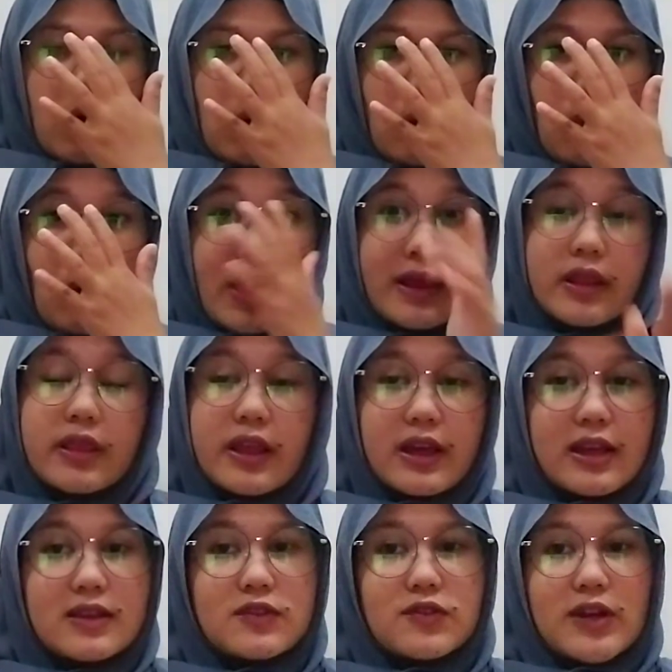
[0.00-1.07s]
One thing
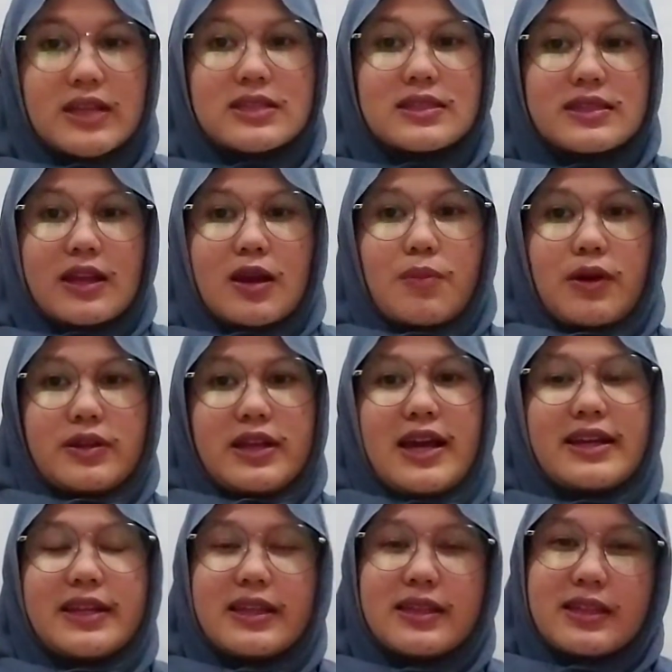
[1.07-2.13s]
interesting about the
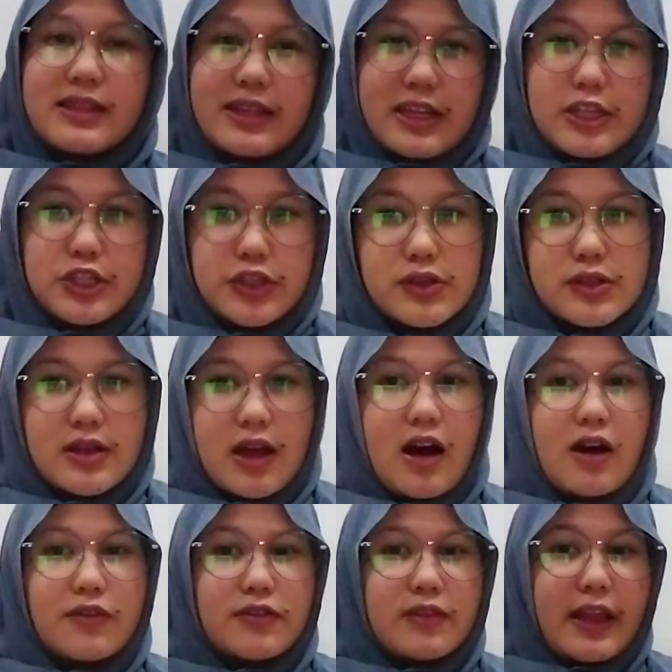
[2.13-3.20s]
identity issues
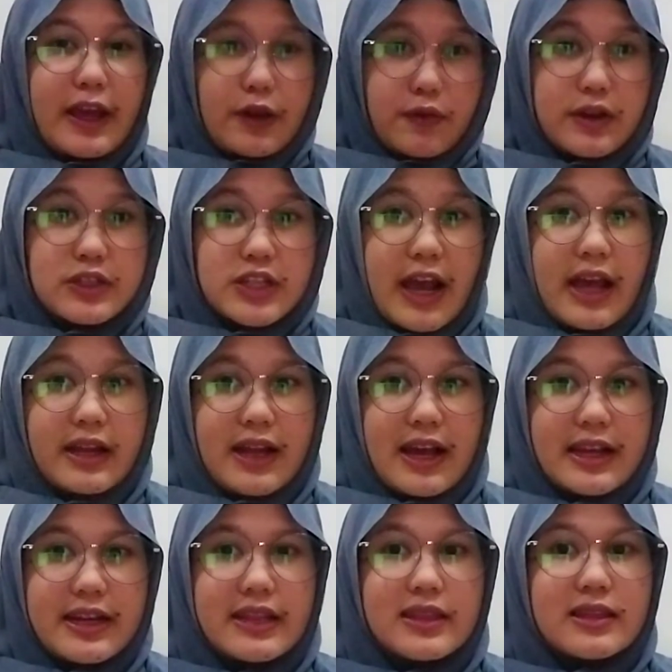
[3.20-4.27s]
of language and
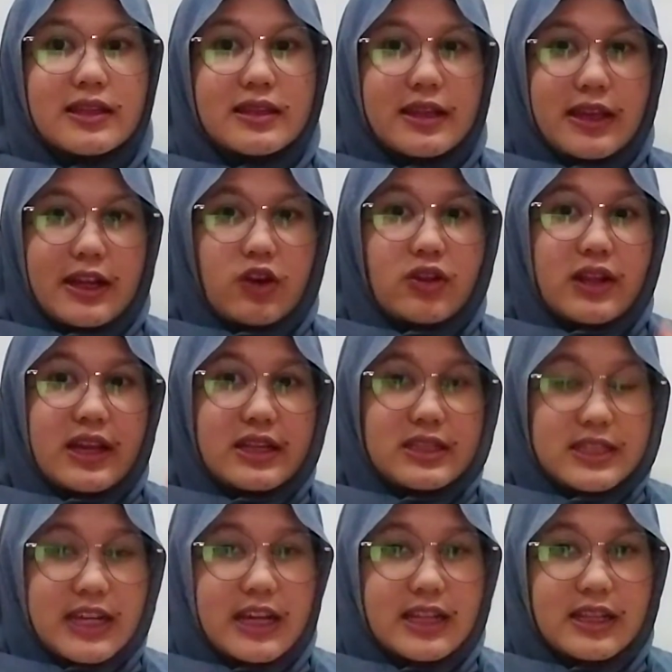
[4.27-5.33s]
identity in online
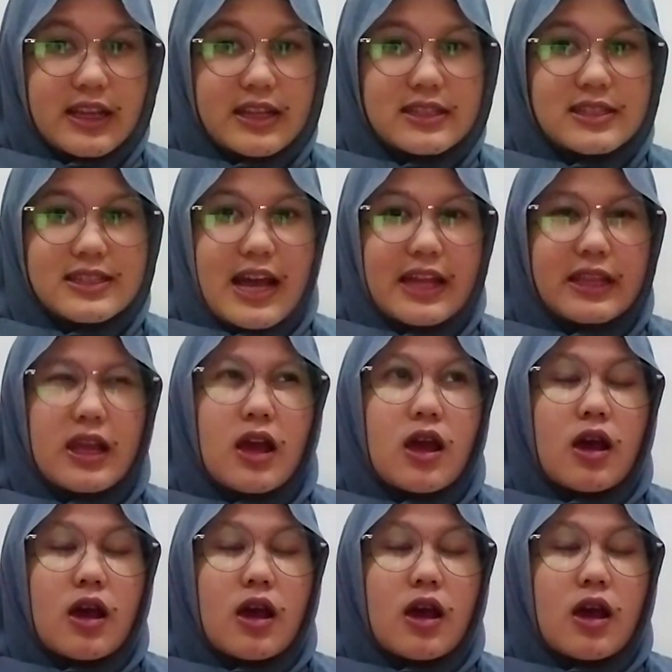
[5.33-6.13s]
chat is that